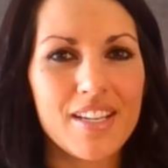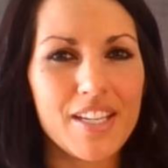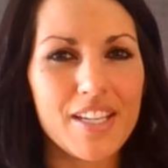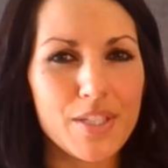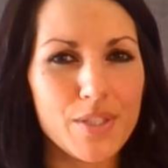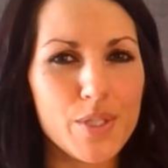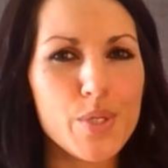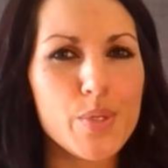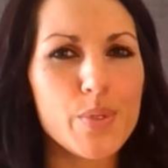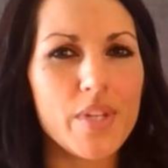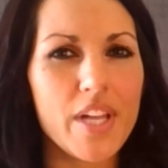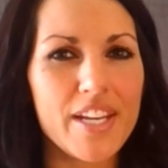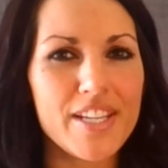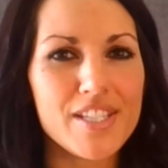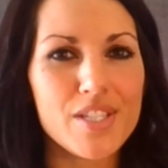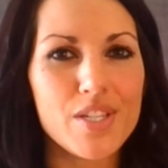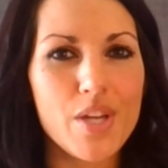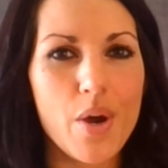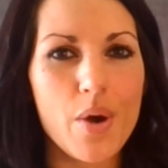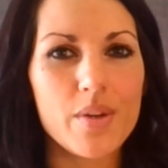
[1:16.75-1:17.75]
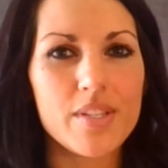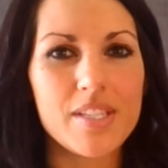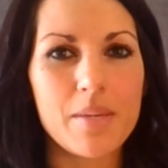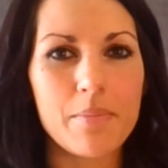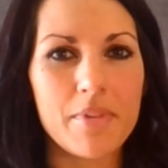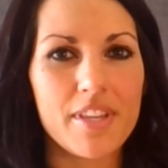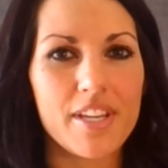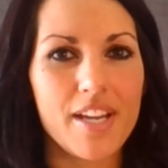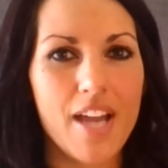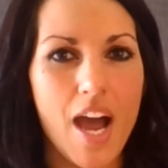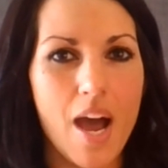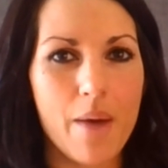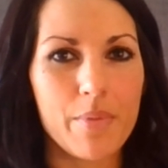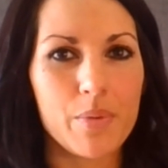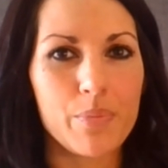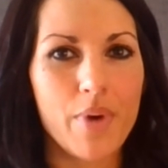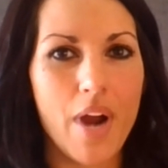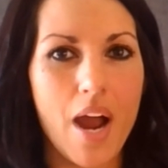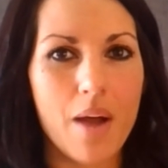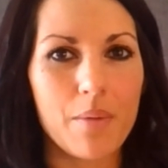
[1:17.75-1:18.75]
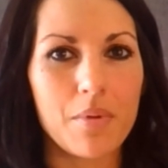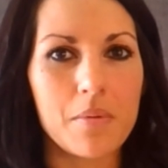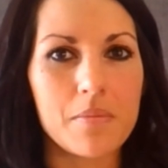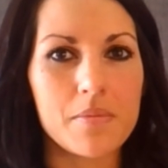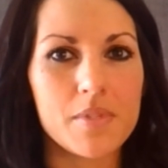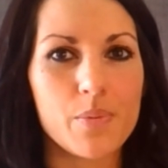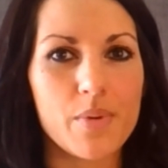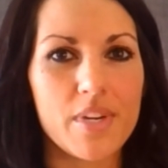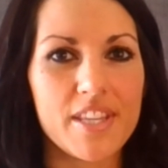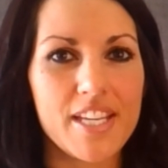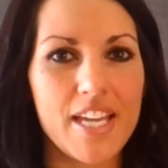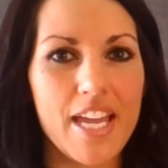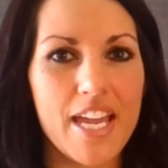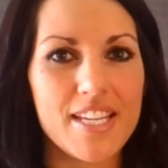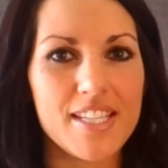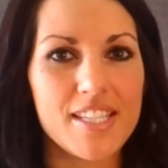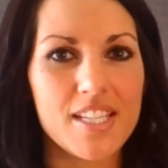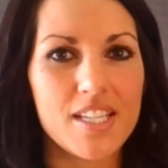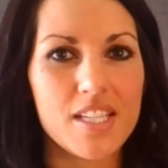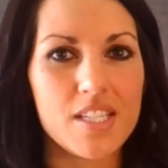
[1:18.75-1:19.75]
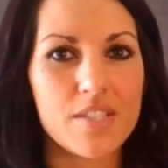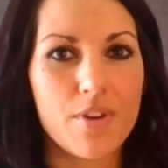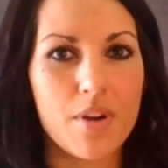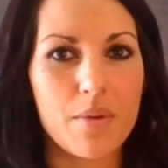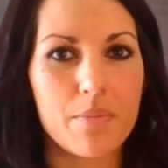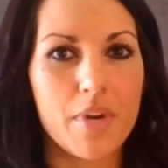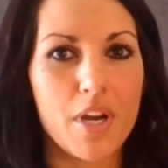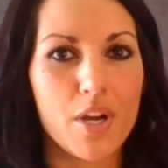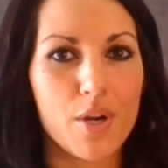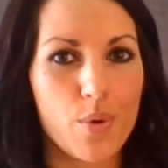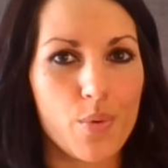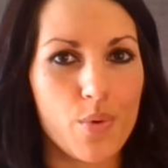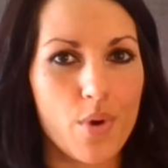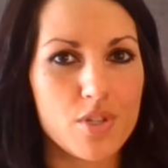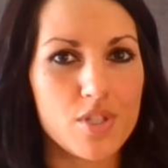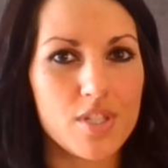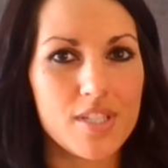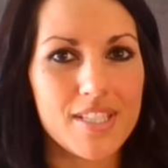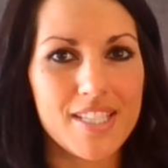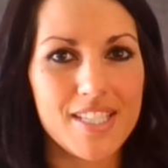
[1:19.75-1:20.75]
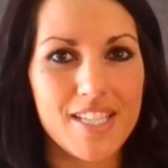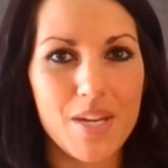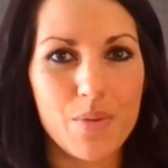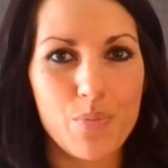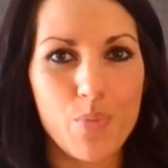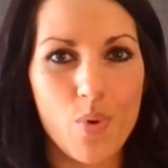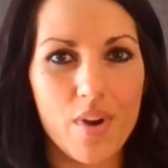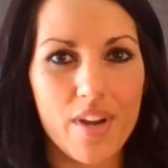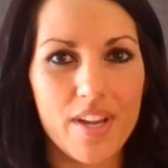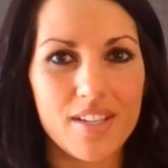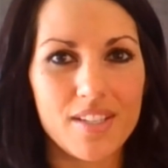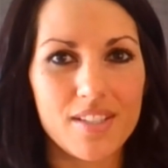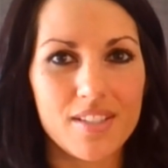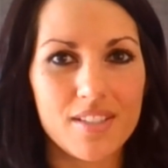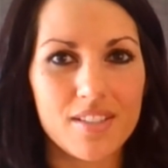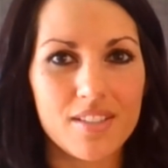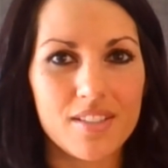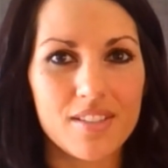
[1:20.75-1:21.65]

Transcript: Can you let us know some of the common problems with casings from a corrosion standpoint?